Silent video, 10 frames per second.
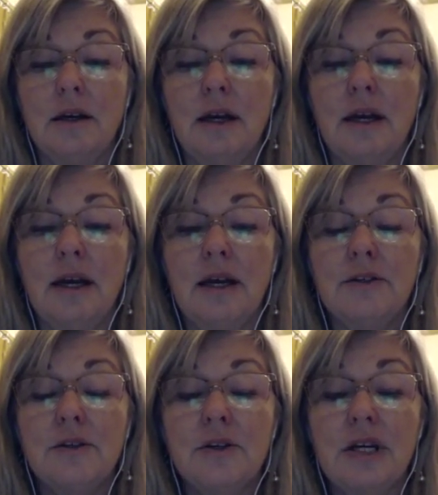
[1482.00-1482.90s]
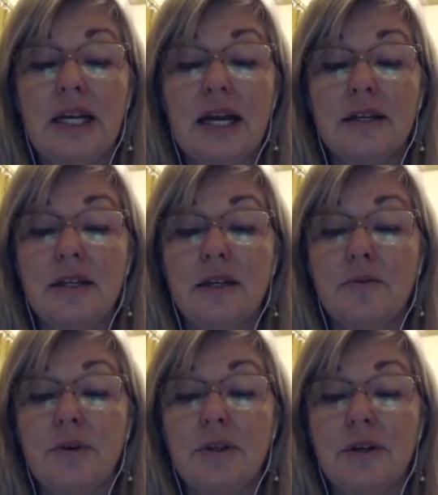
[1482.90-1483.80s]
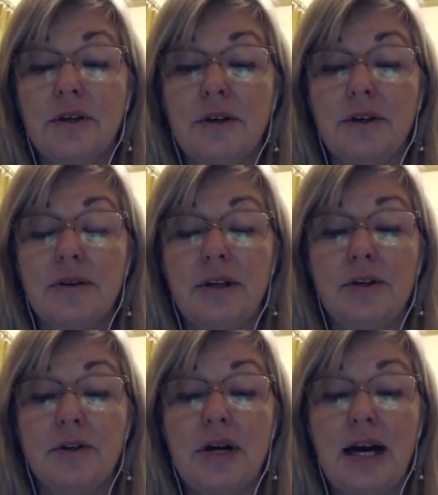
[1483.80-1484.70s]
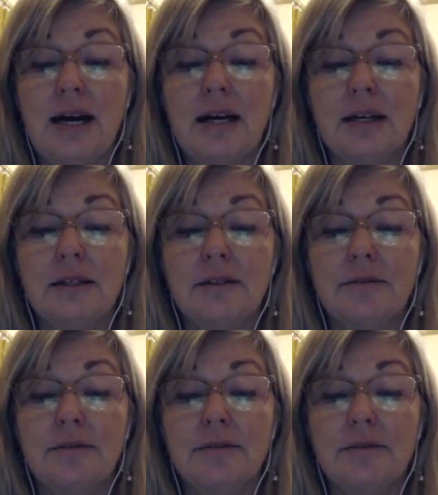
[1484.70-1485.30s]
And as you connect in with her in your heart,